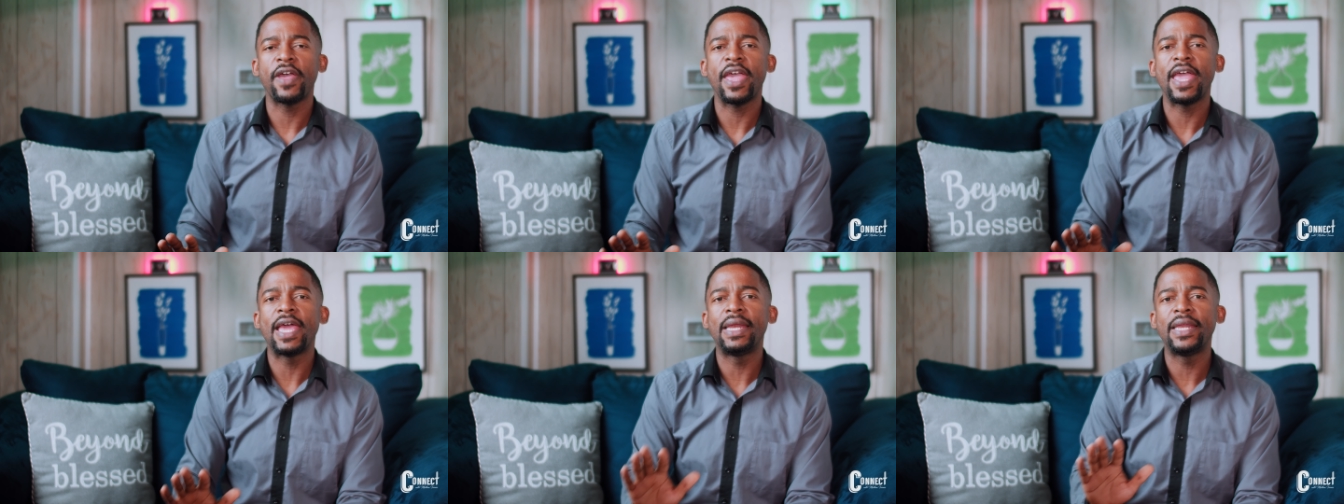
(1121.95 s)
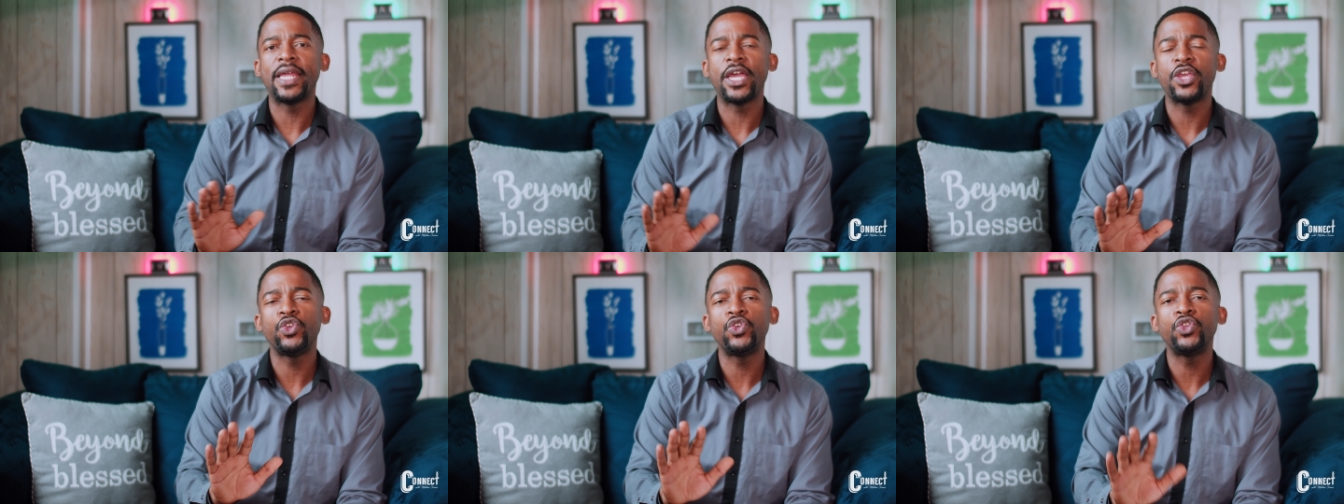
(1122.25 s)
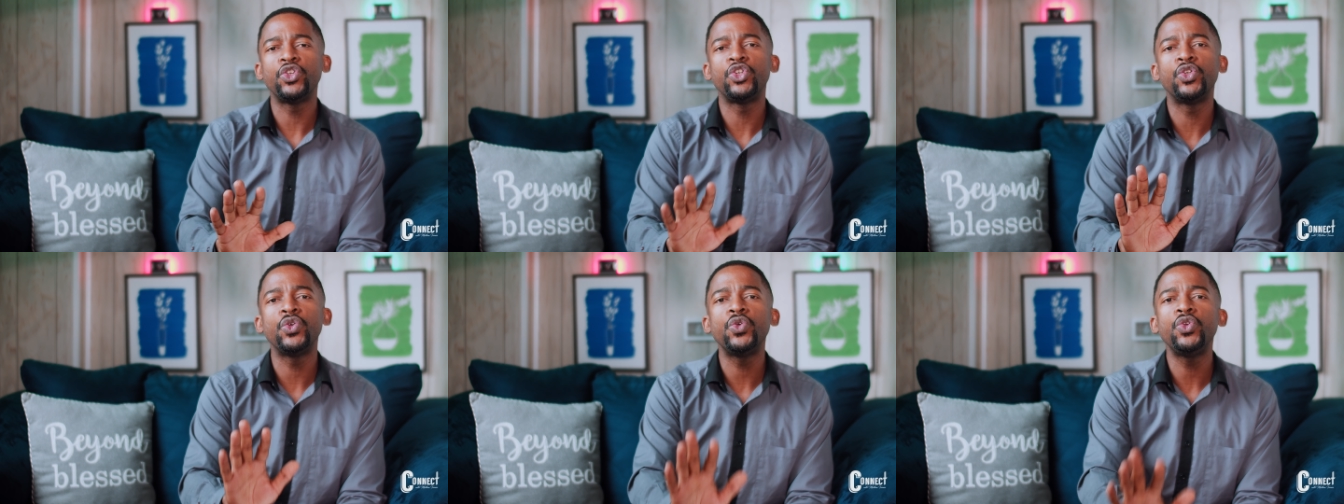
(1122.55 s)
and let you
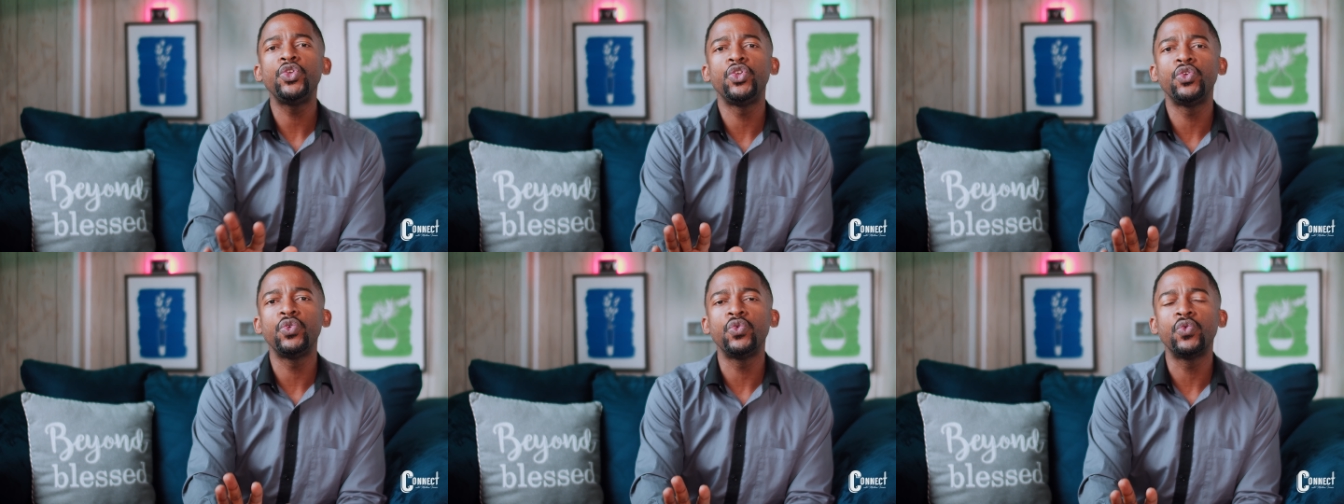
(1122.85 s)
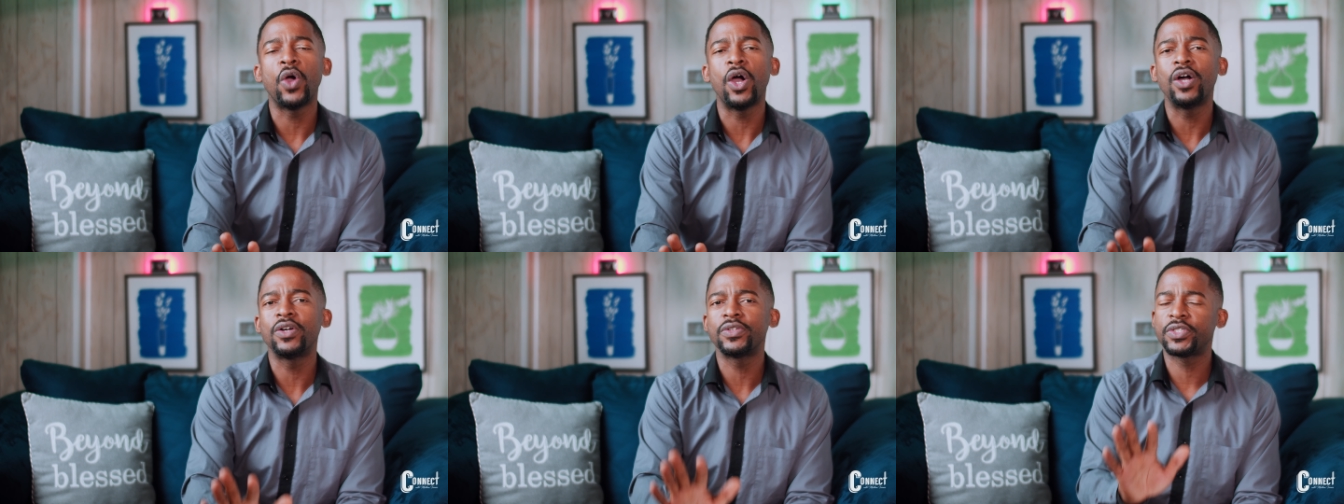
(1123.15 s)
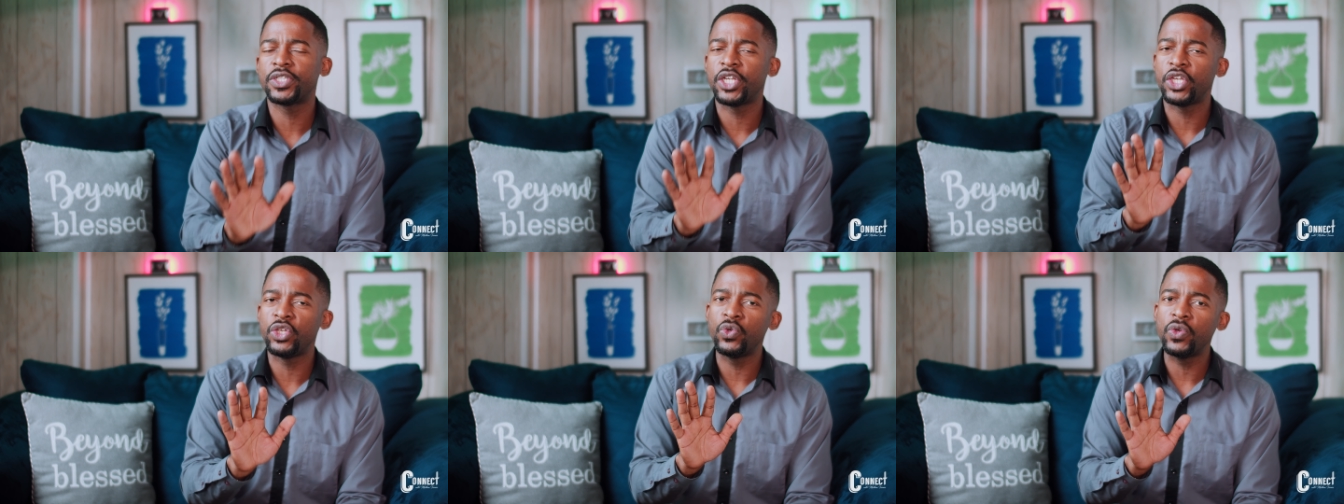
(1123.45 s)
do you
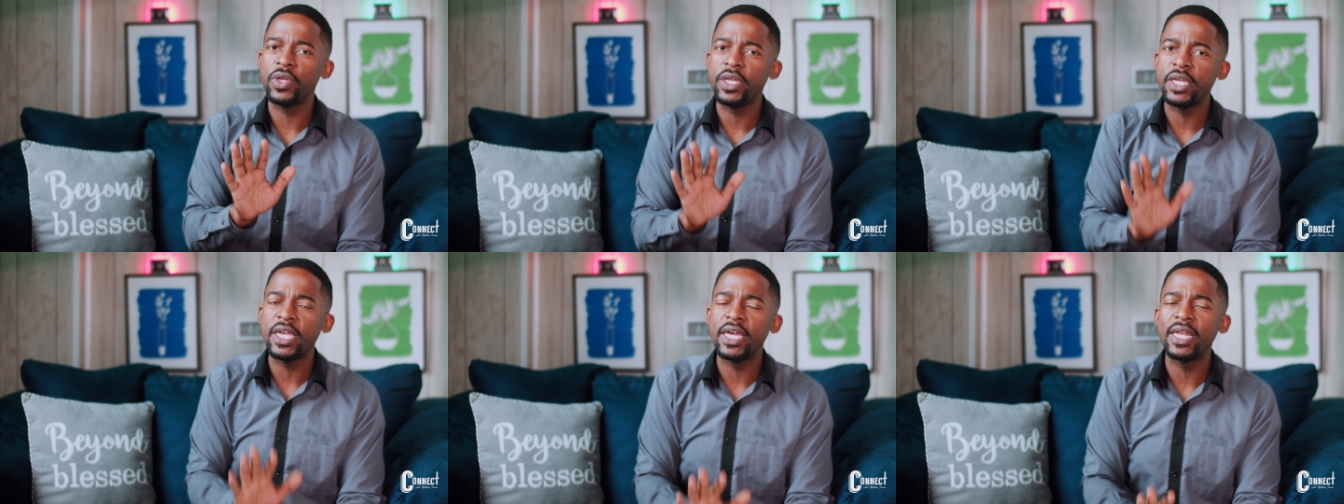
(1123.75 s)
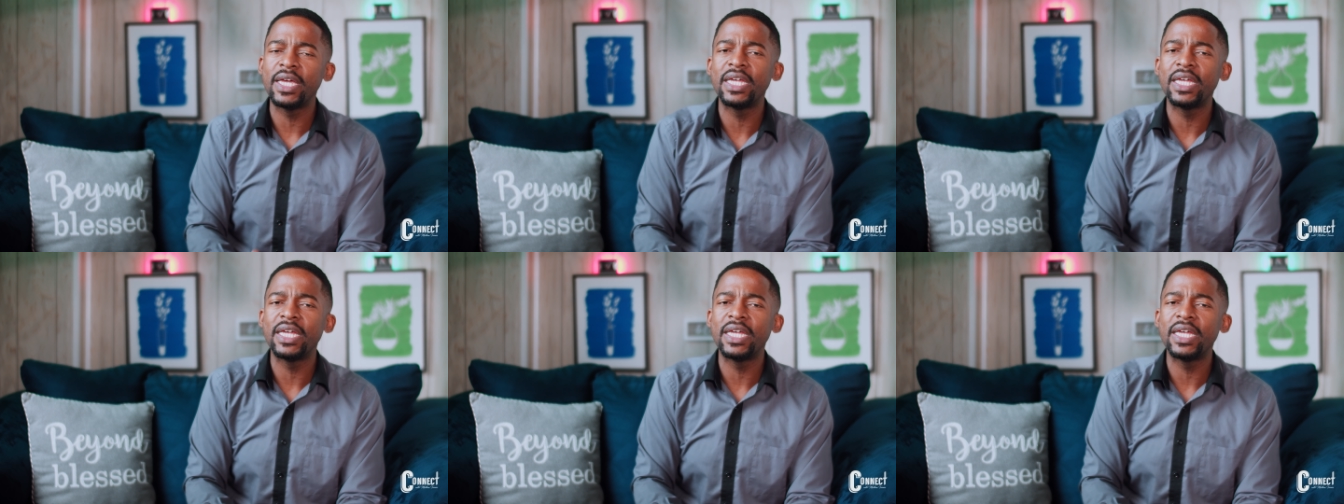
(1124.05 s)
until you get